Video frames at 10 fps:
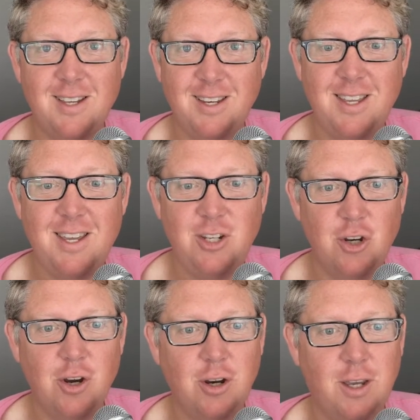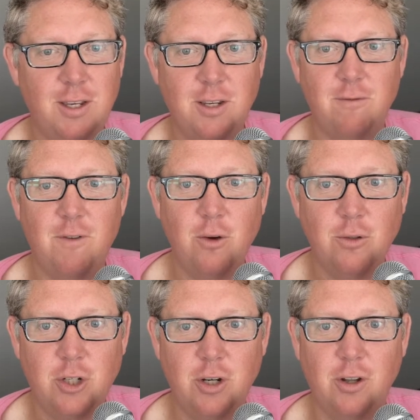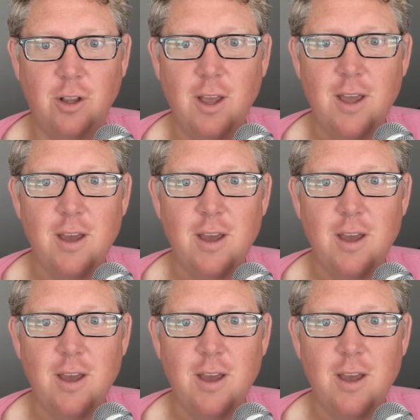knee-jerk devotional